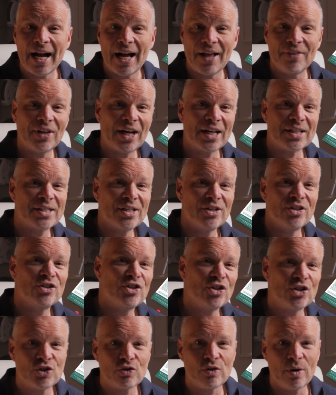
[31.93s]
And that's in the
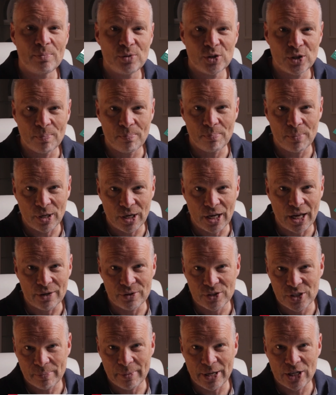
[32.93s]
description
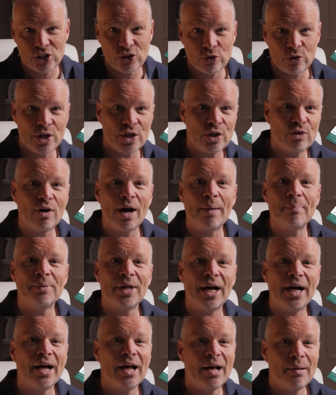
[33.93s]
below. So make sure you grab
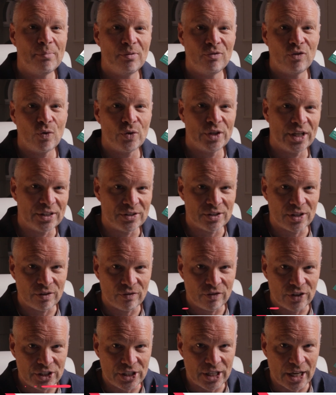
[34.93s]
that before the end of
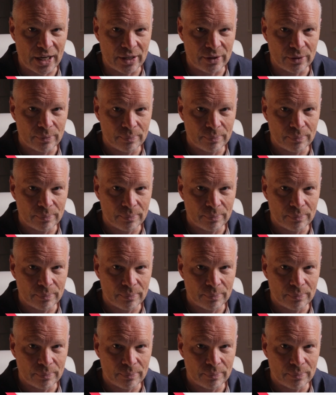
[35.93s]
the video.